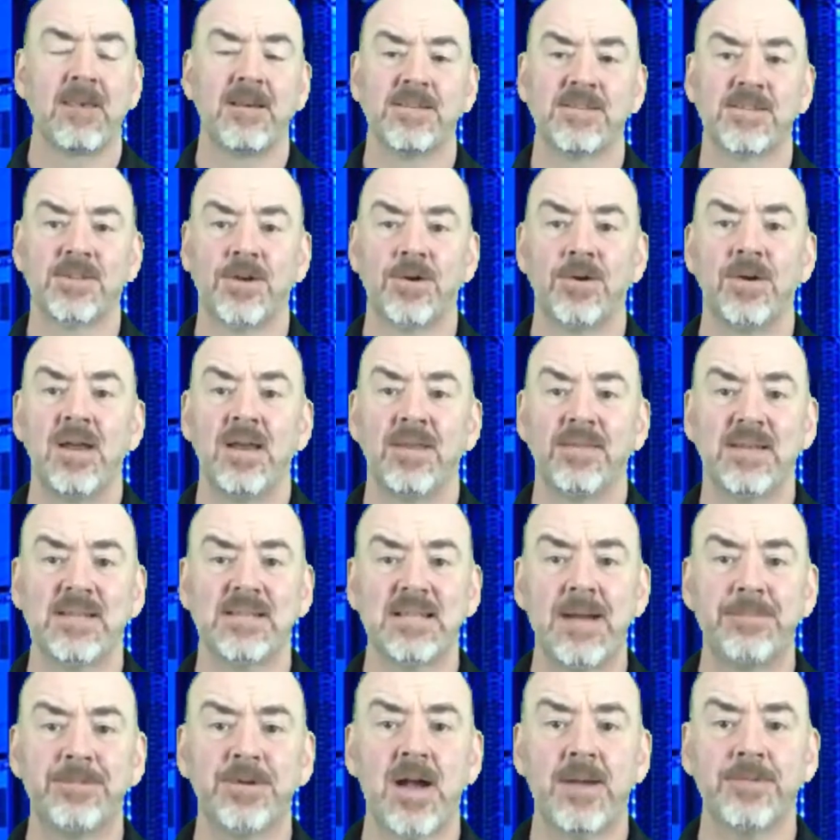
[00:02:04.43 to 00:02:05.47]
So these
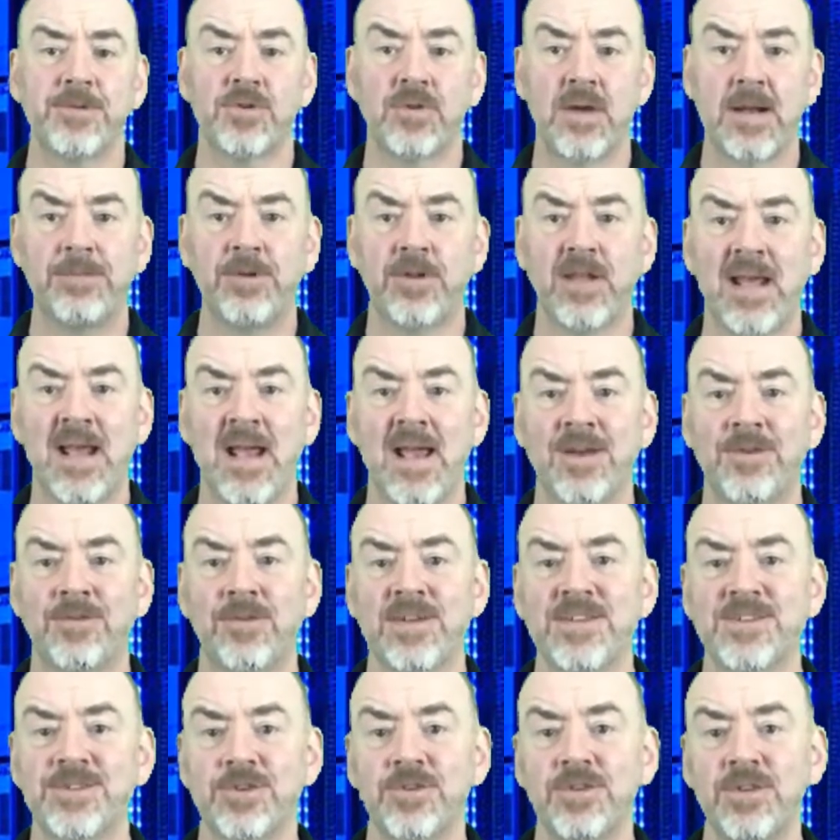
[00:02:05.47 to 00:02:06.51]
laptops are able to handle
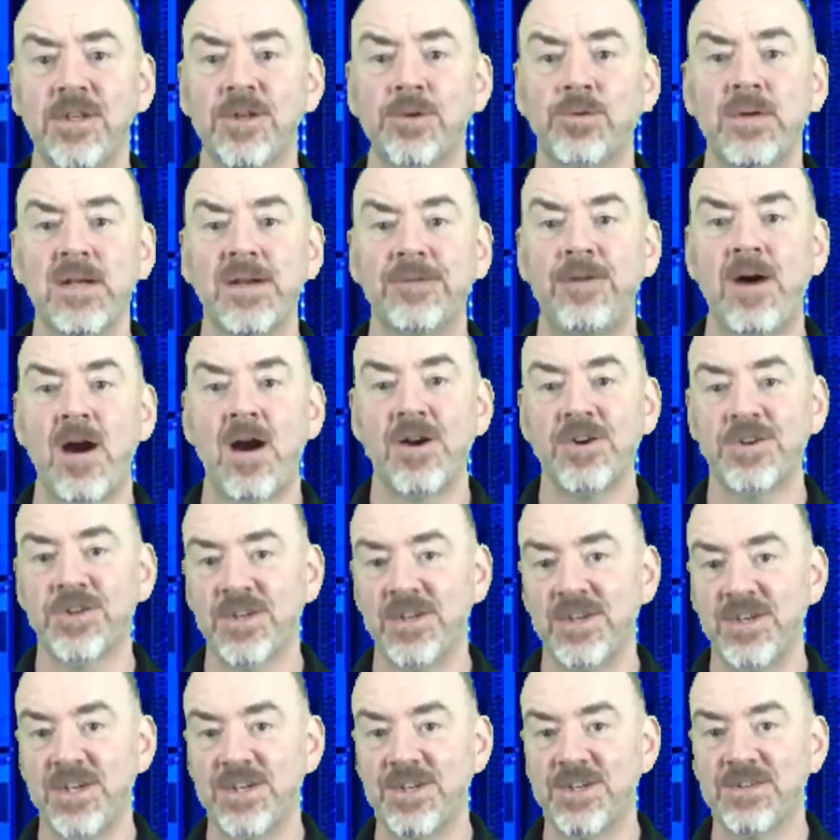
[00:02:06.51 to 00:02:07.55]
a certain degree of harsh
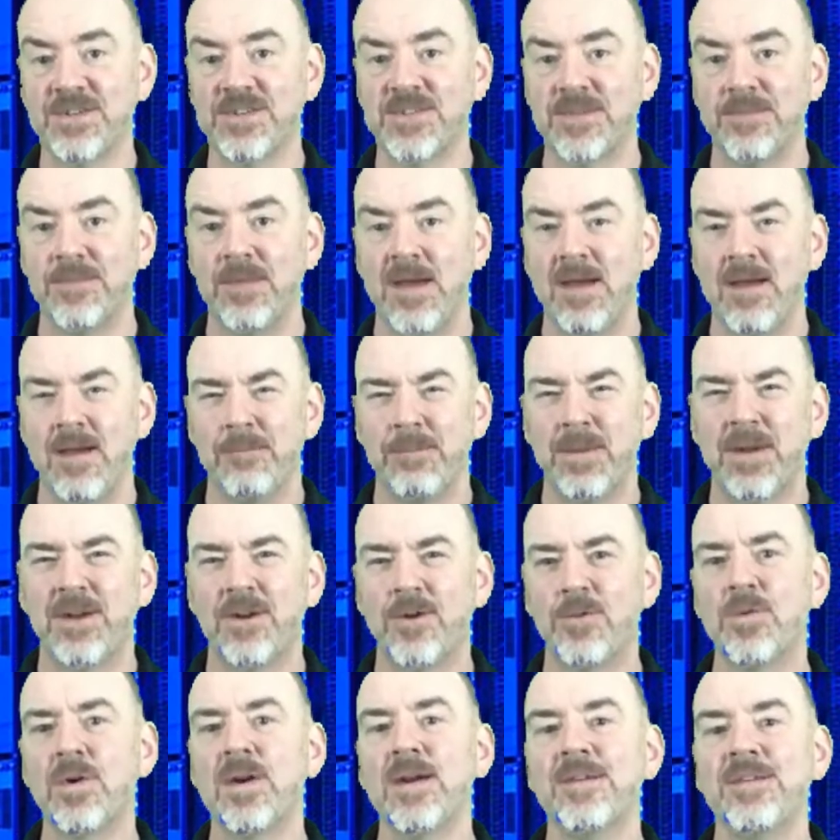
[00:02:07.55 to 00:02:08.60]
conditions, but
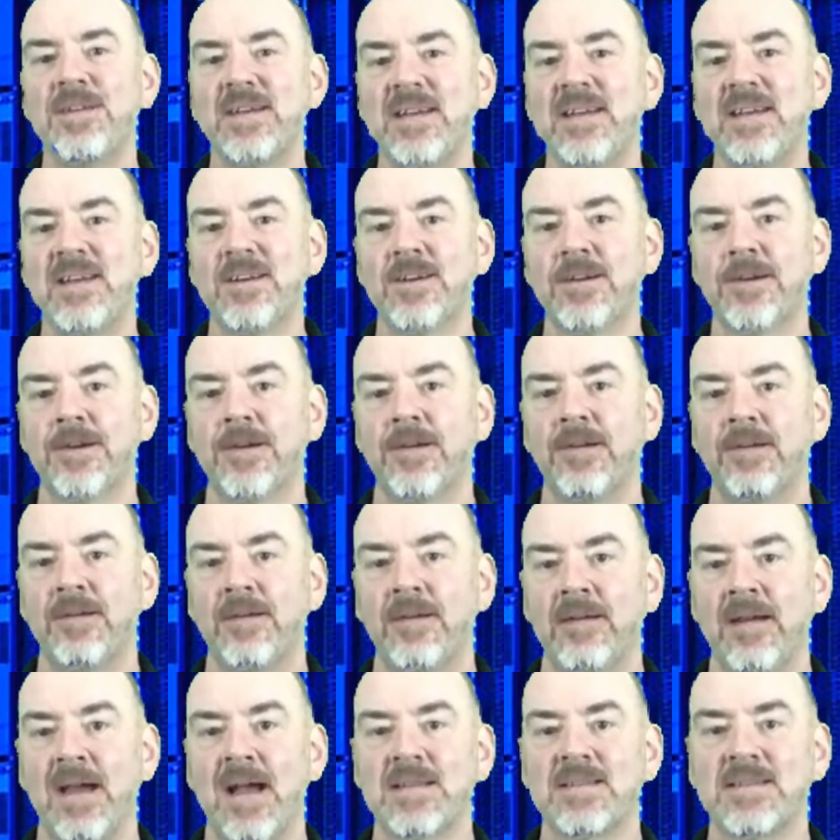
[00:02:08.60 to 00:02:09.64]
nowhere near
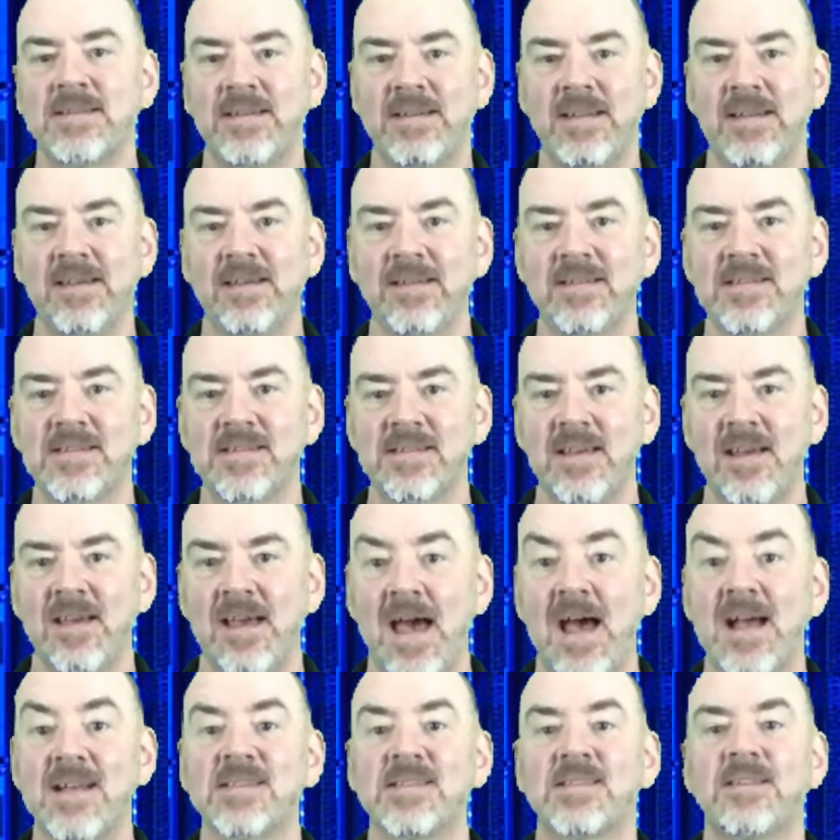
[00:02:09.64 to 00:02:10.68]
as intense
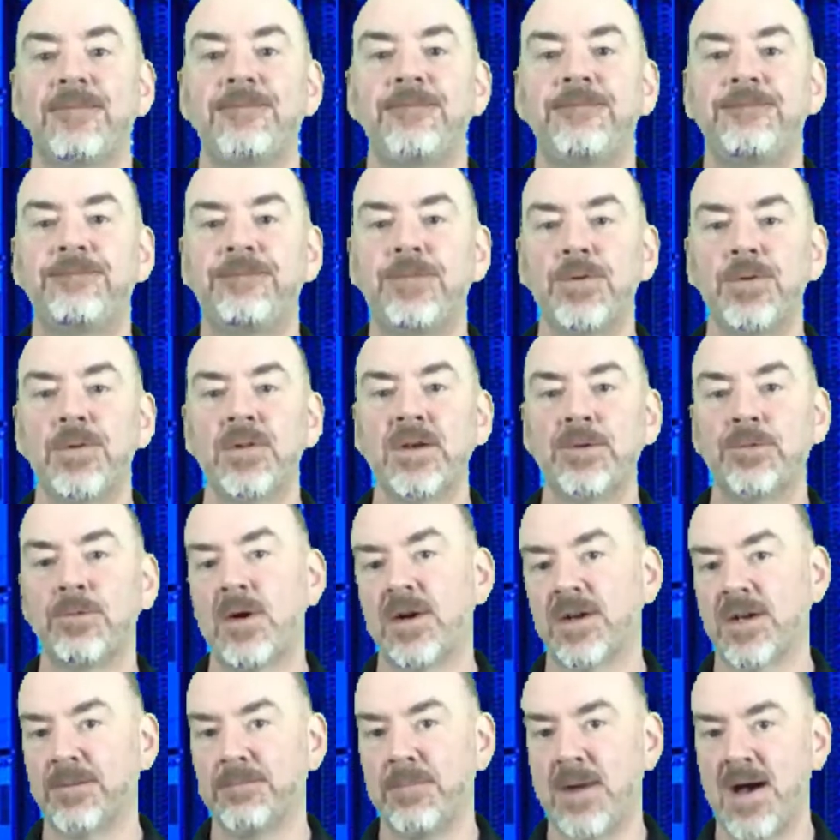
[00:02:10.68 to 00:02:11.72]
as the fully
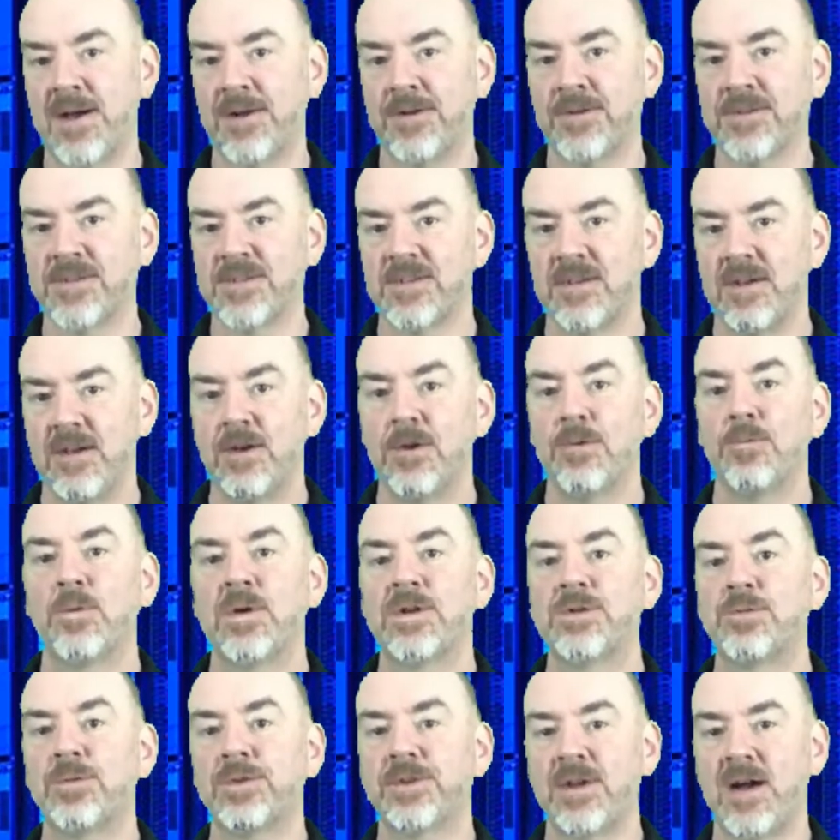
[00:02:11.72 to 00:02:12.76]
rugged models,
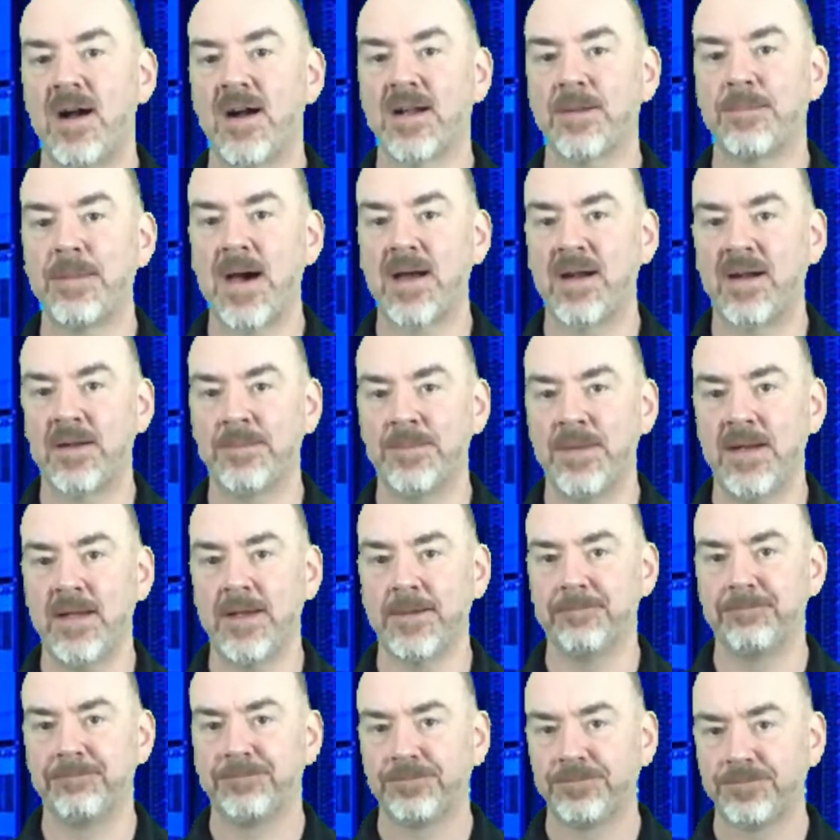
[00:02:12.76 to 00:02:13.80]
which we'll talk about in a
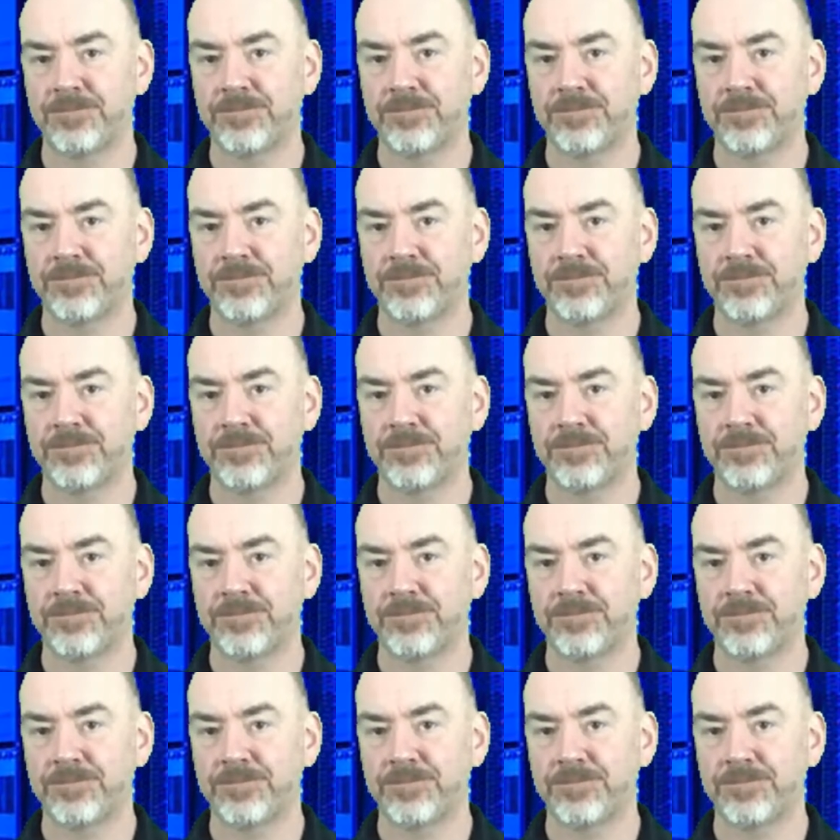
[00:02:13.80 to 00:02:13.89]
minute.